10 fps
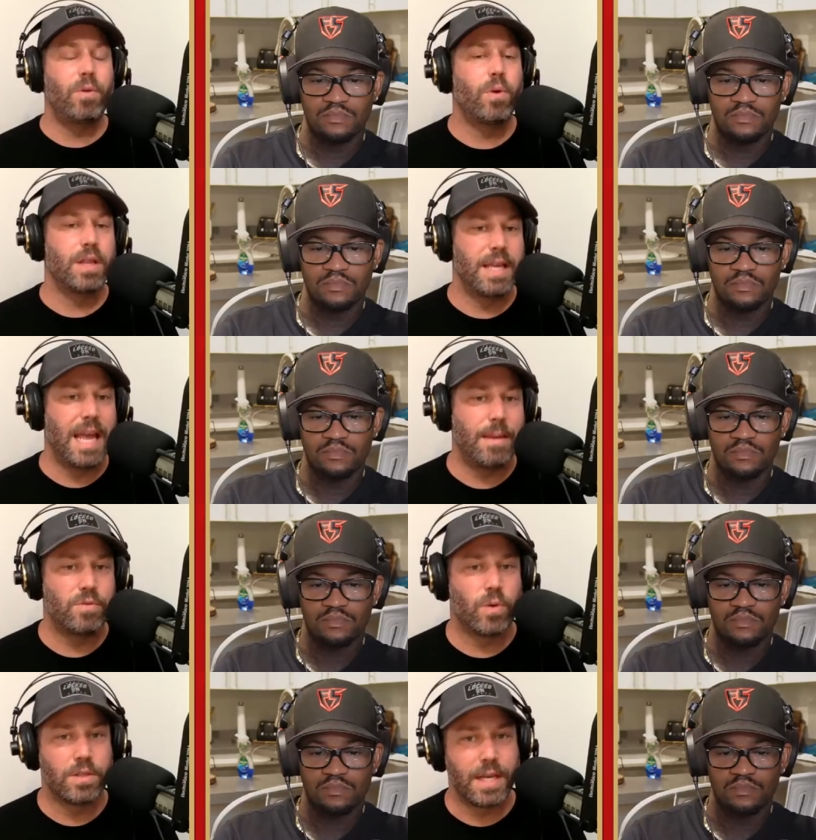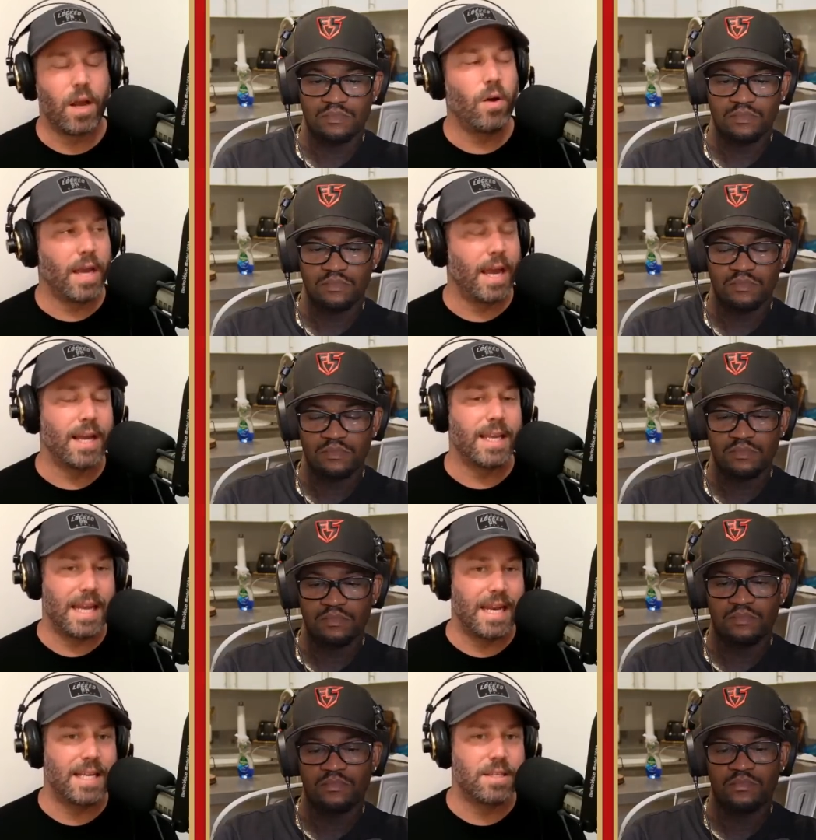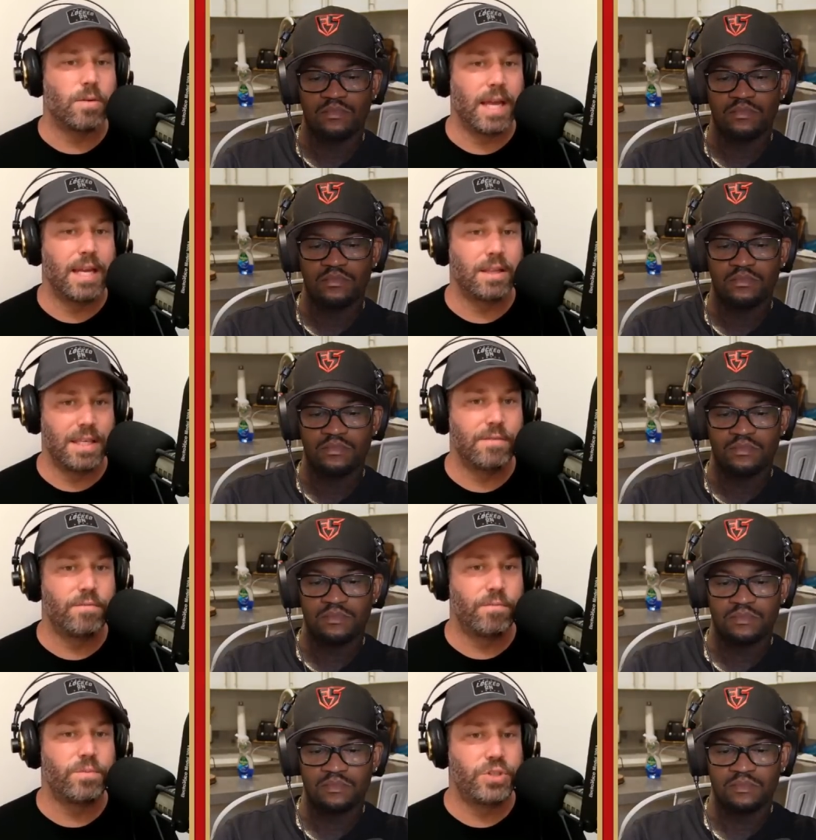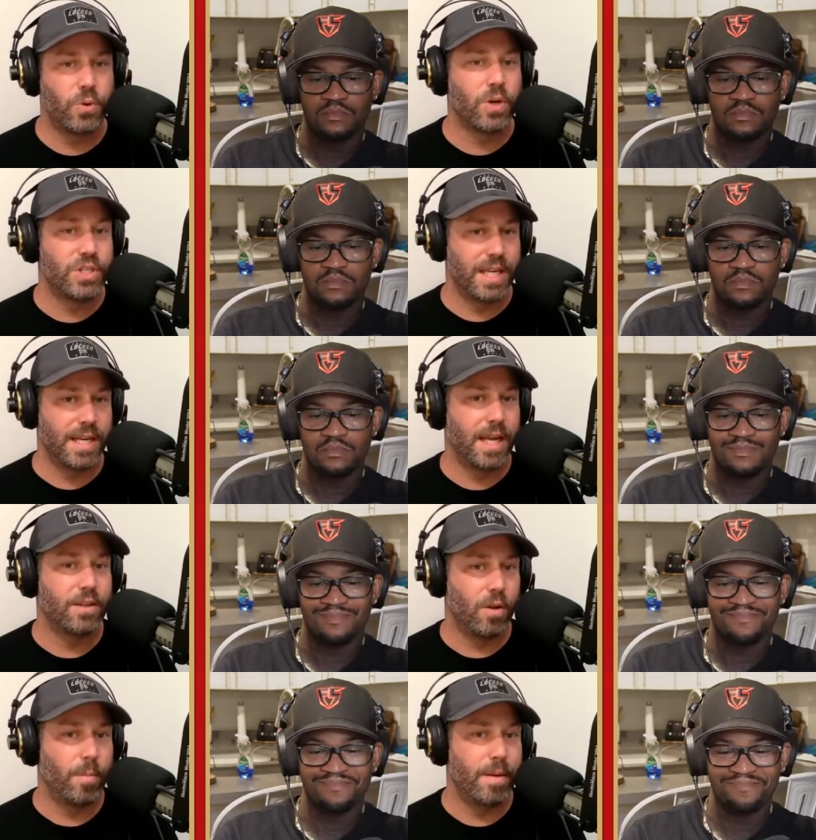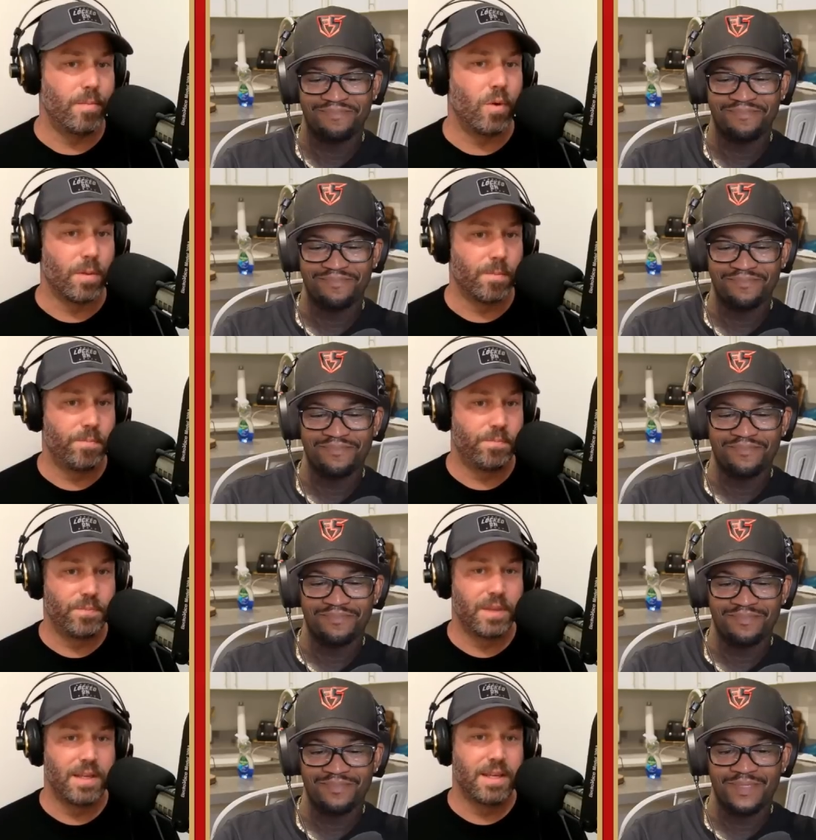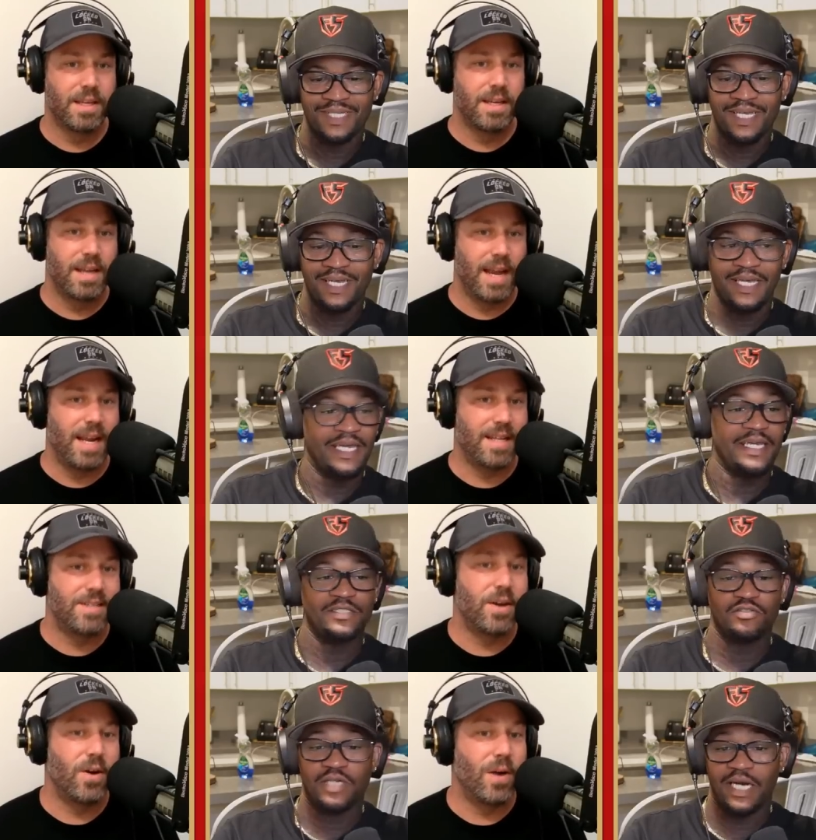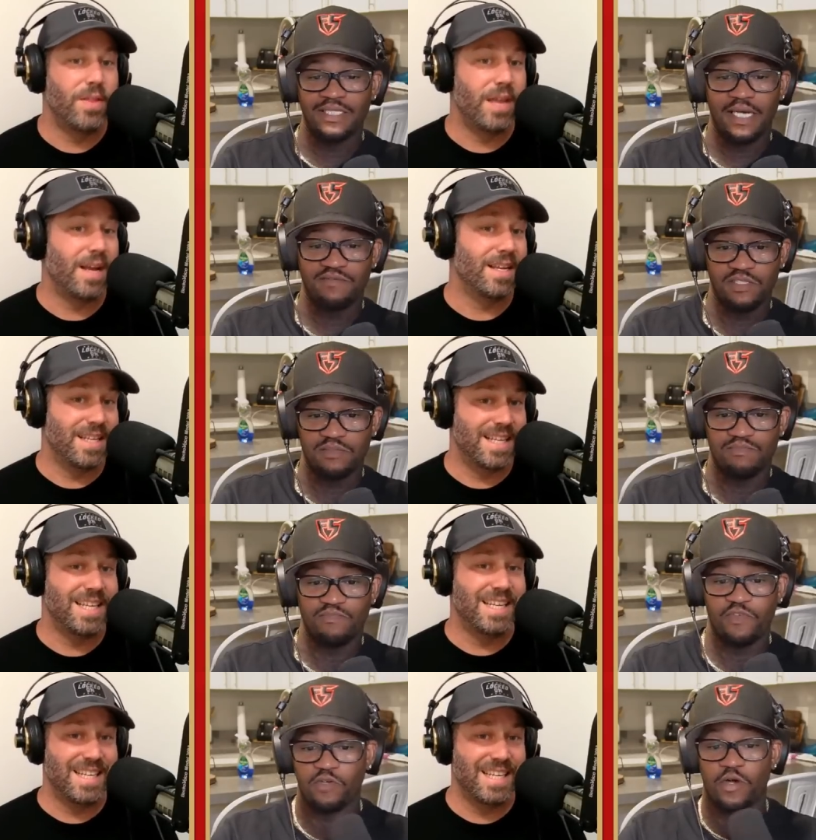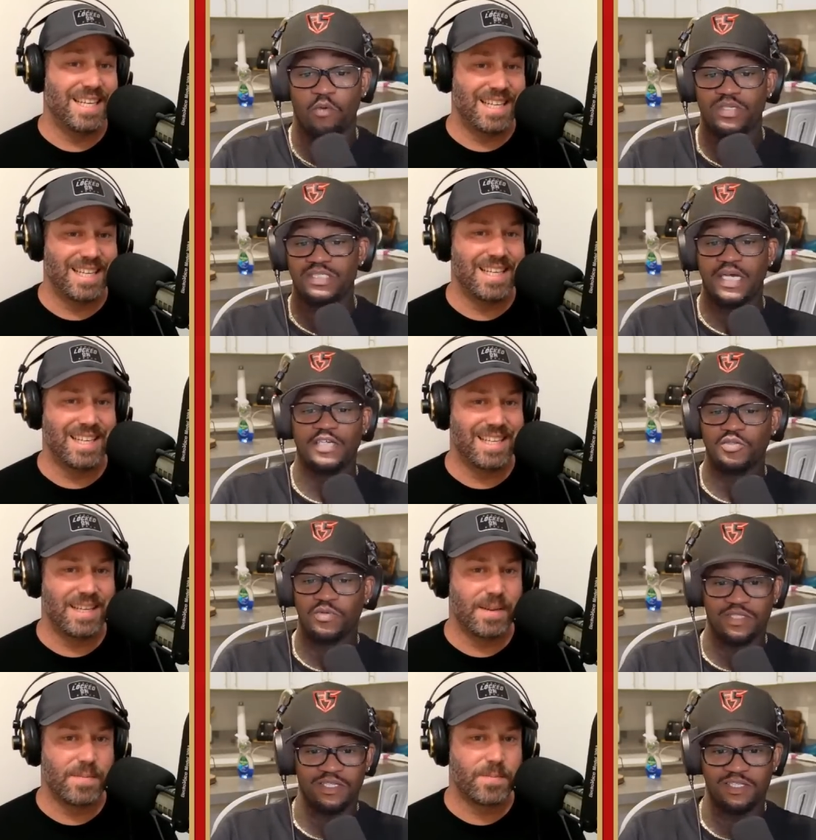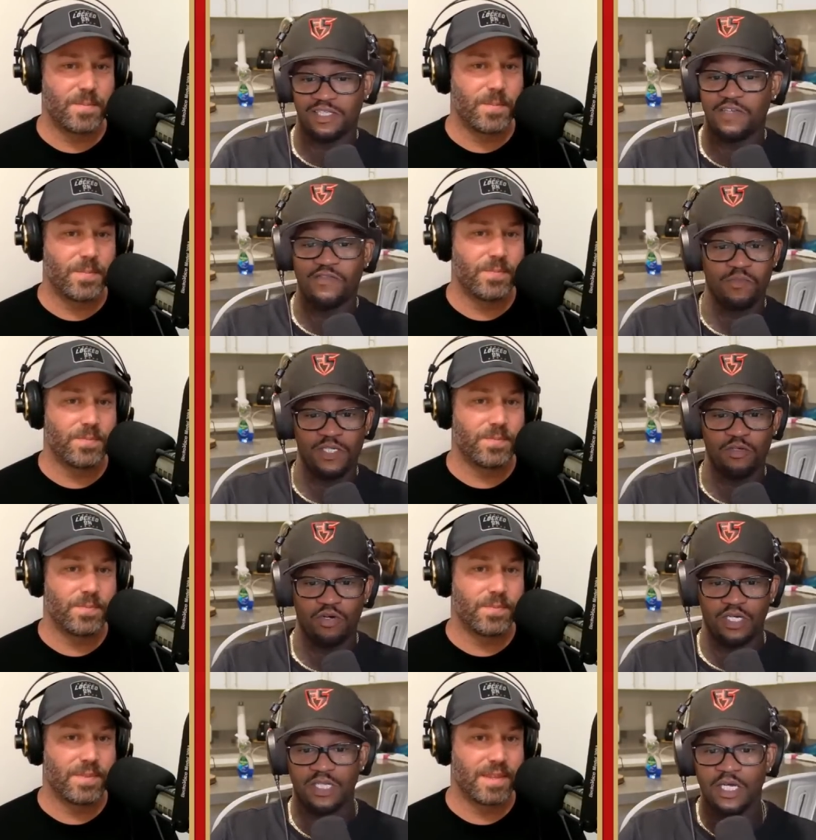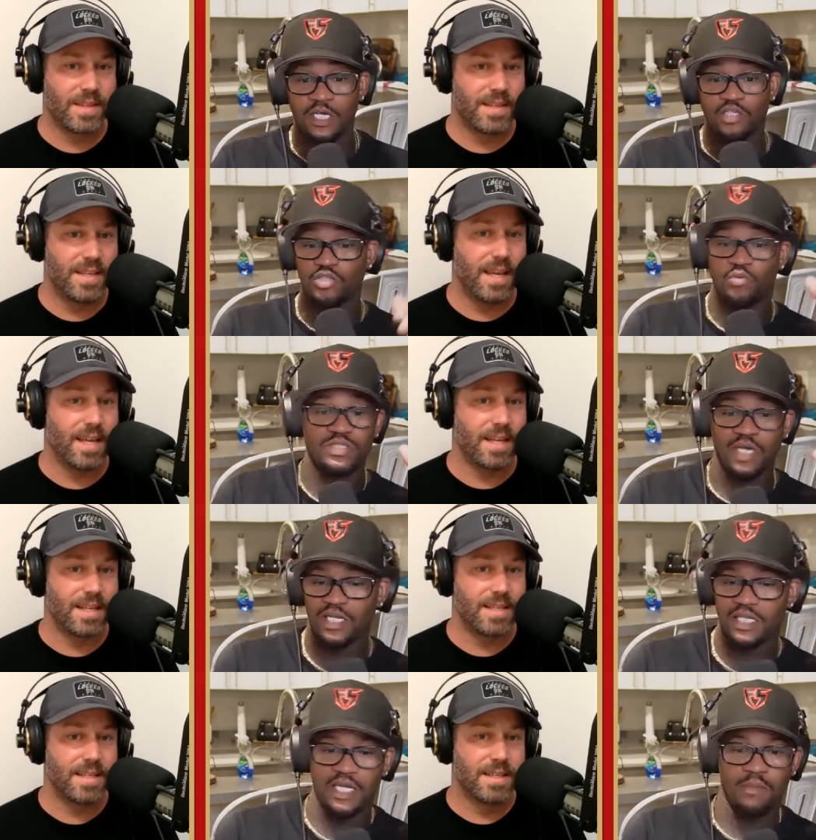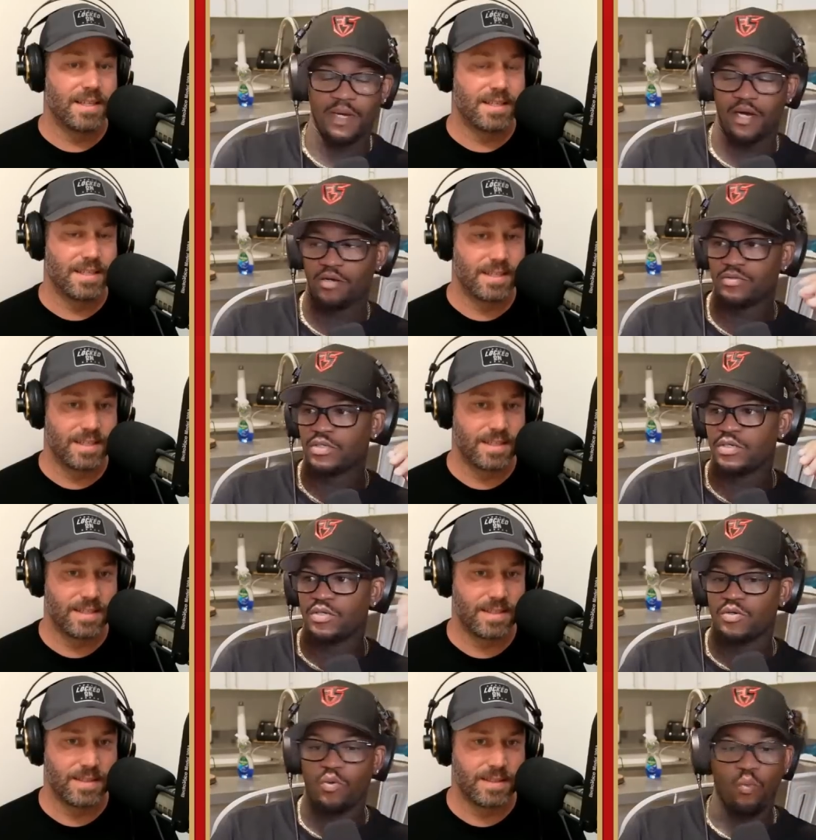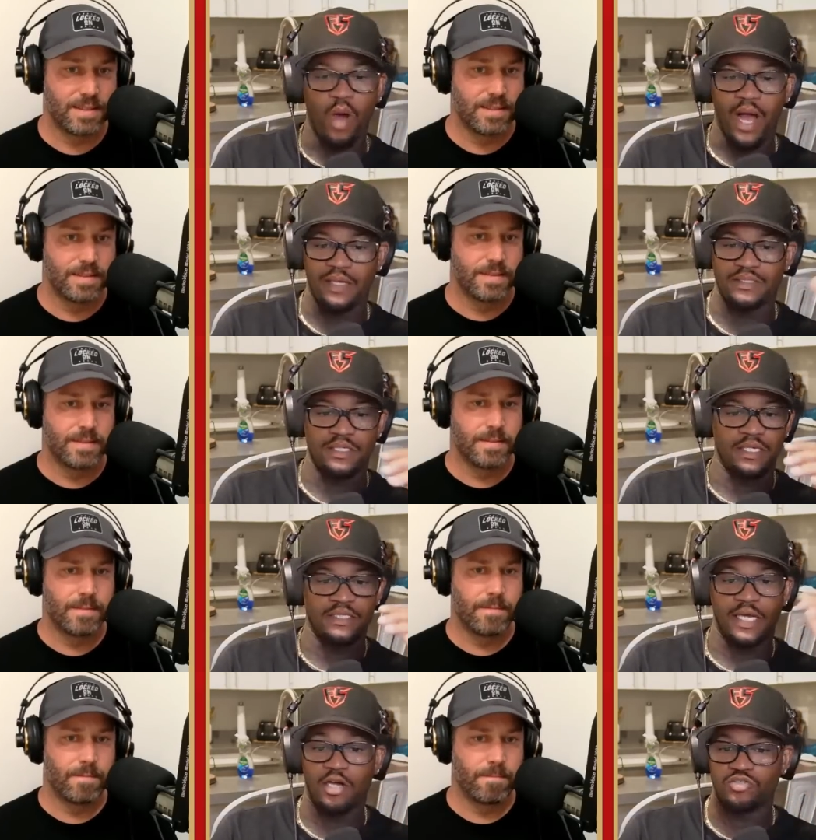Speaker 1: one of the games where it's like, okay, I get it. It's okay to leave George in a little bit more and exactly. you kind
Speaker 2: of have to figure out what side you want to leave him in on. You know, yeah. we talk a lot about Watt and how